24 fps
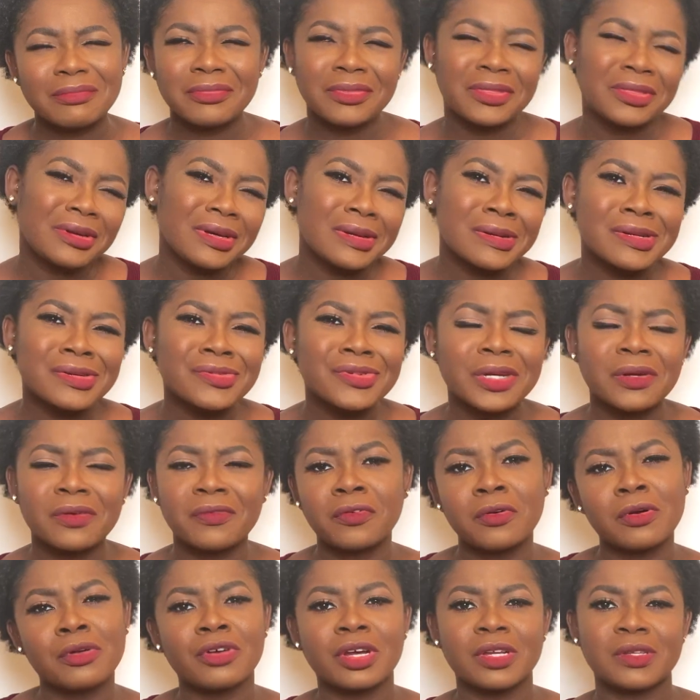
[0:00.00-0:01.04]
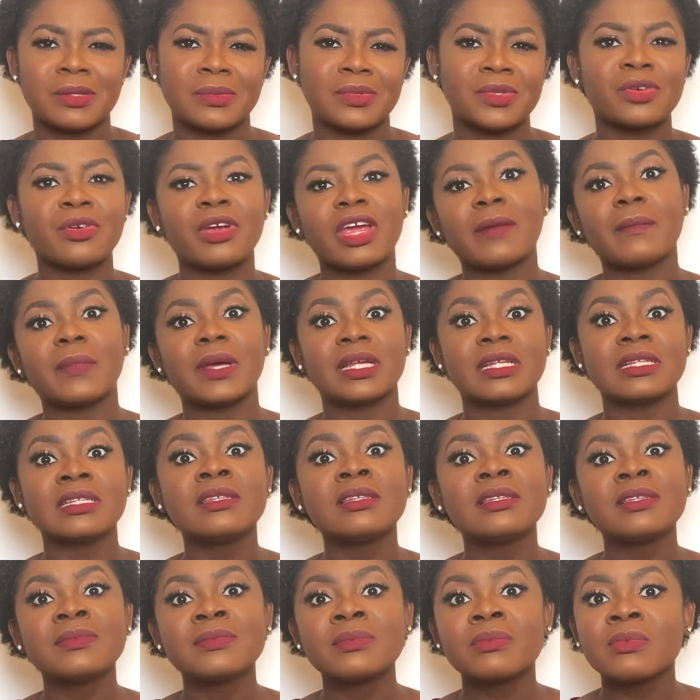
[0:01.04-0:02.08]
300 or 400
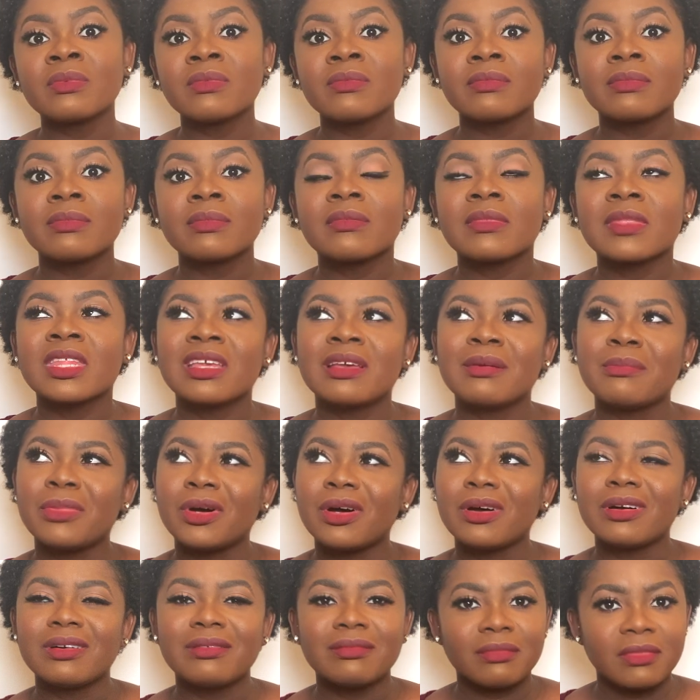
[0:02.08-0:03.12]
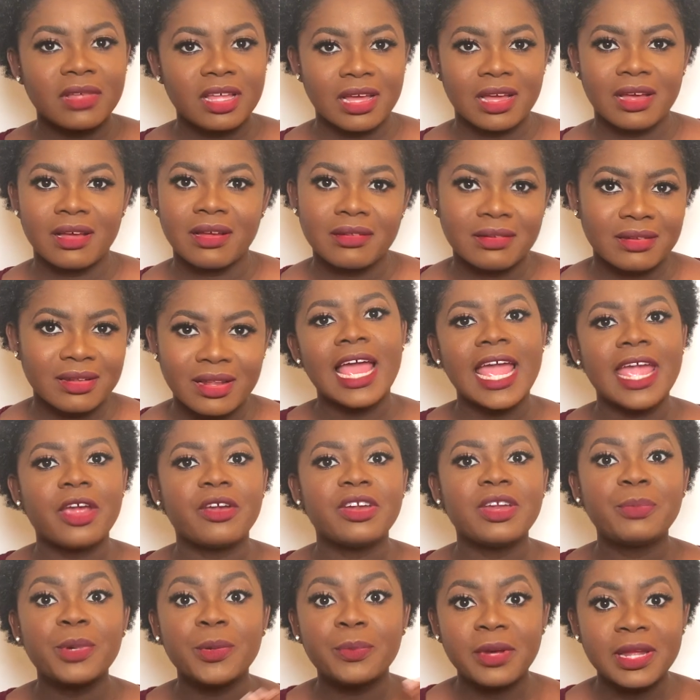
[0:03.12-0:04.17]
subscribers, but I
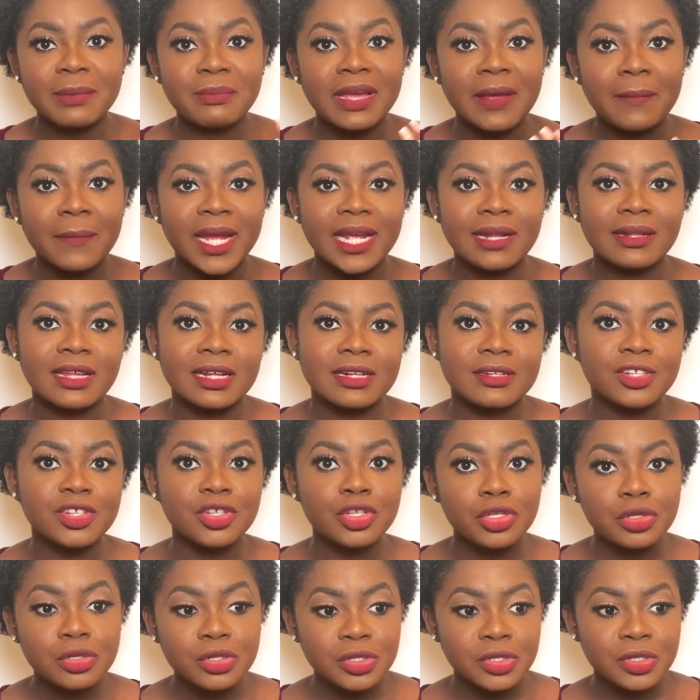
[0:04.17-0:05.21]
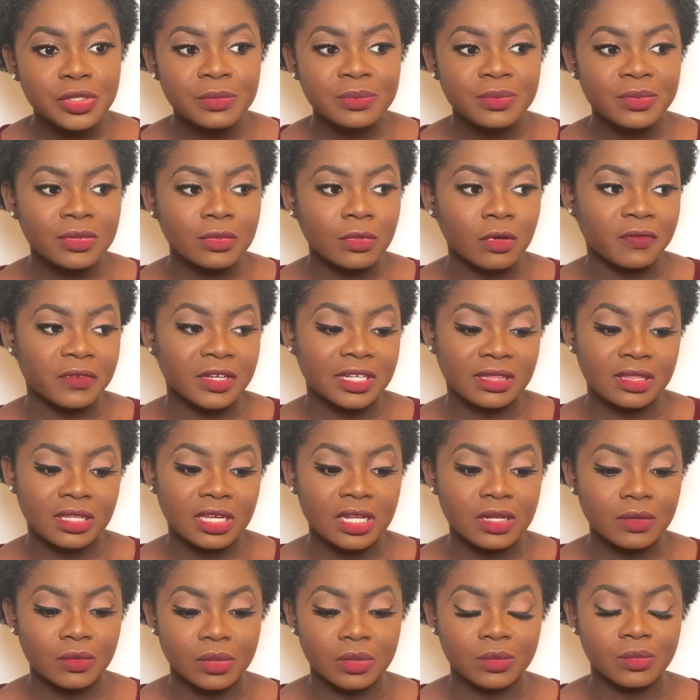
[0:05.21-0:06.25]
already prepared my mind that this YouTube of a
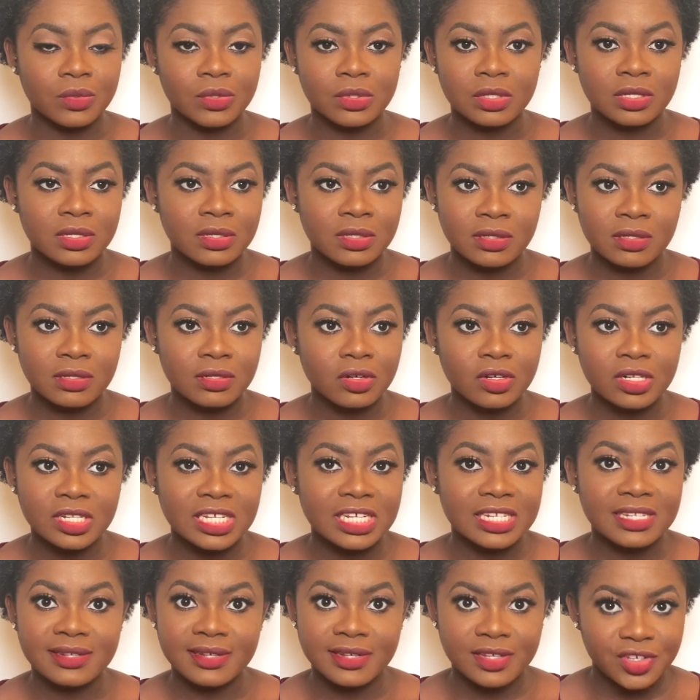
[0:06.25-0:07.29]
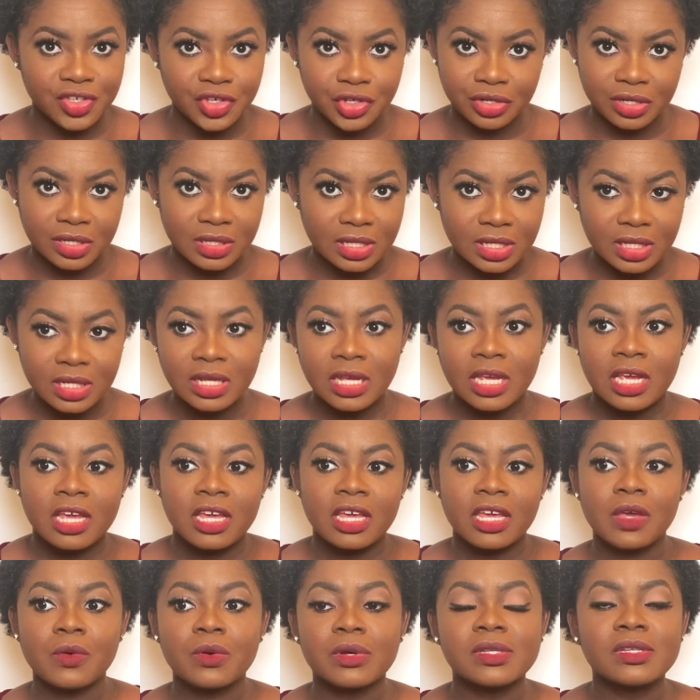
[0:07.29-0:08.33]
thing was not a day's journey.
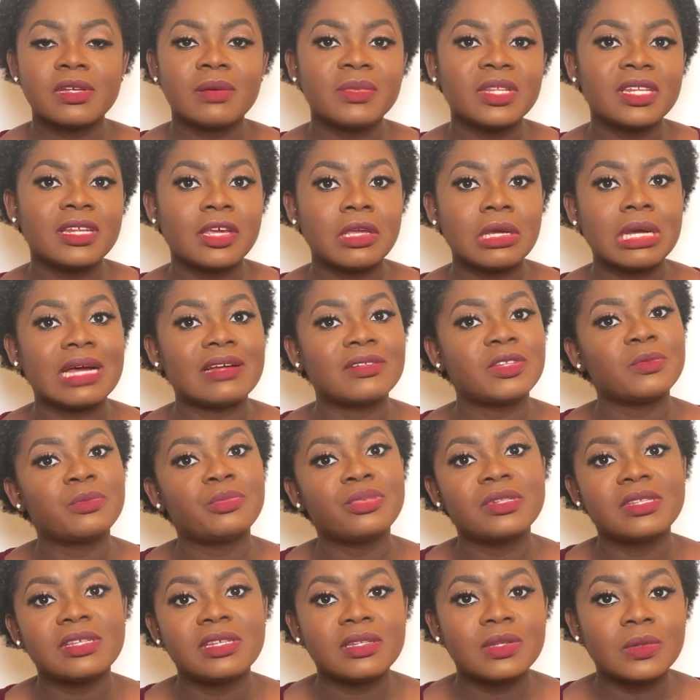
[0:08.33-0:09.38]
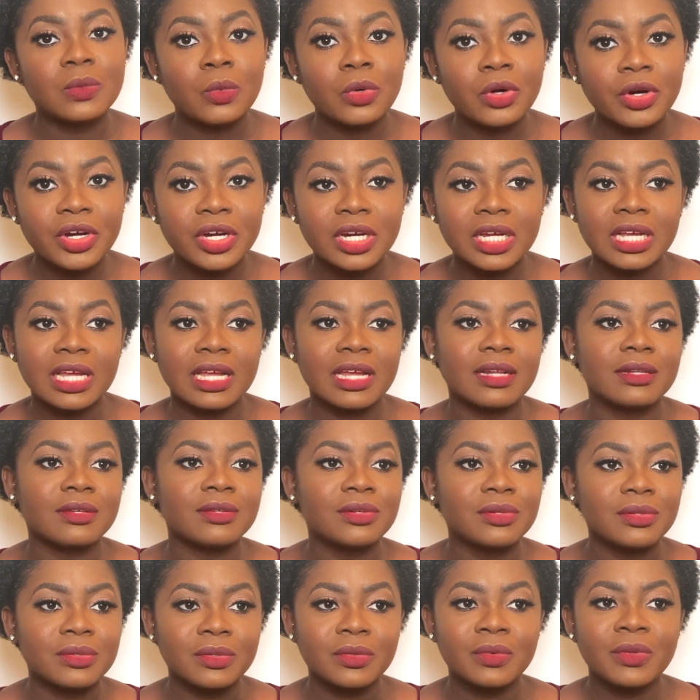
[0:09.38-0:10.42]
It was something that you have to put in the work, and
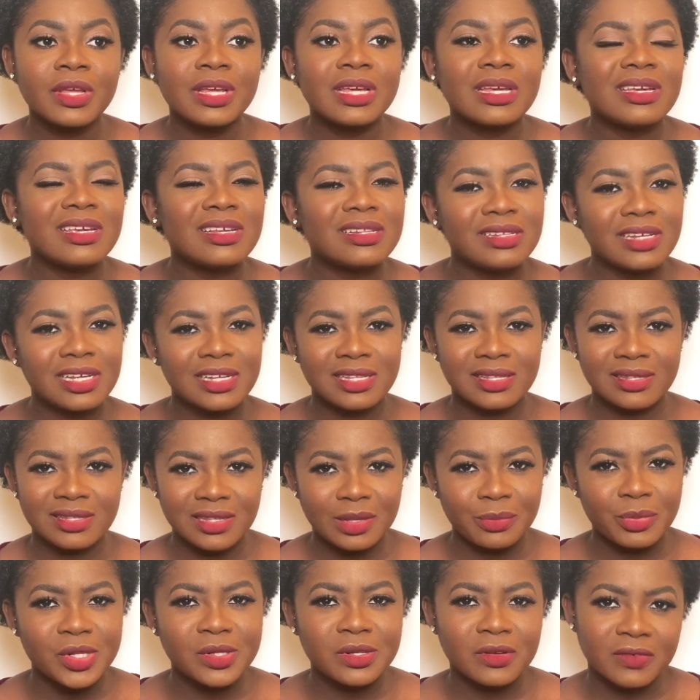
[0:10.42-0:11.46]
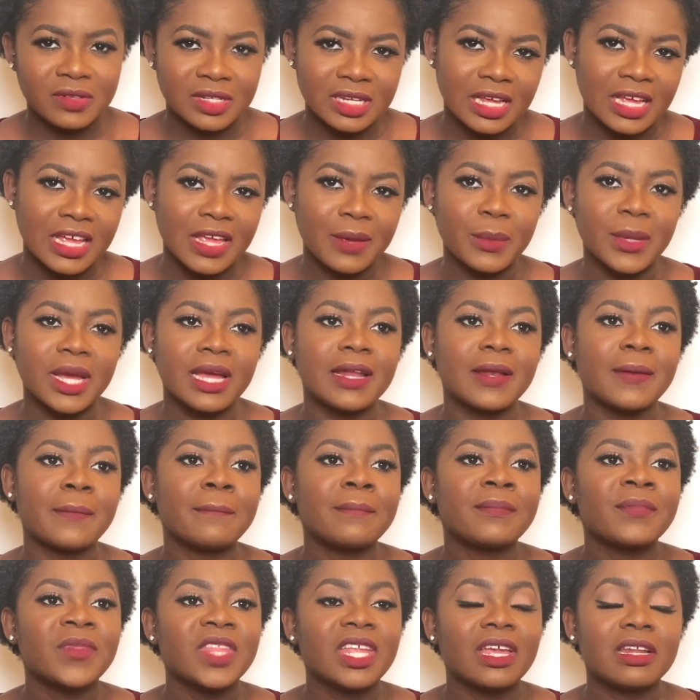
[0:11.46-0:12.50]
you know, it takes a bit of time,
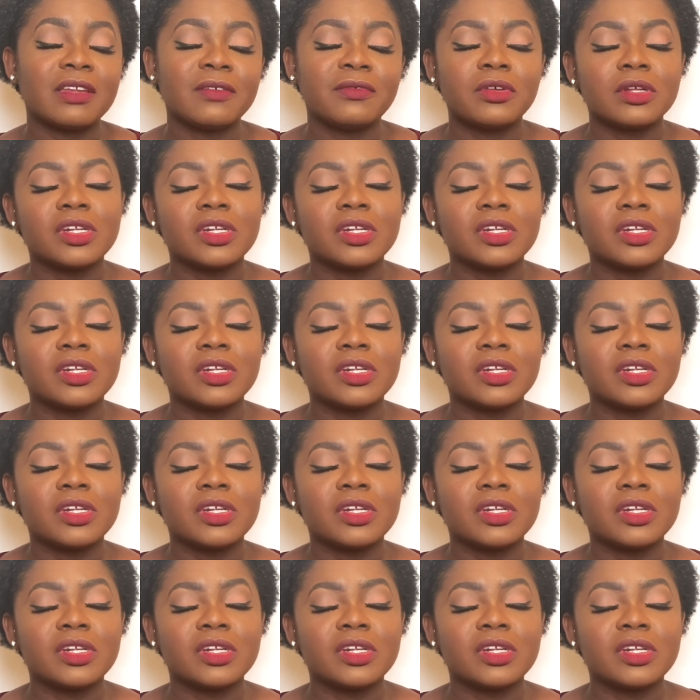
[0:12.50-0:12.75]
and if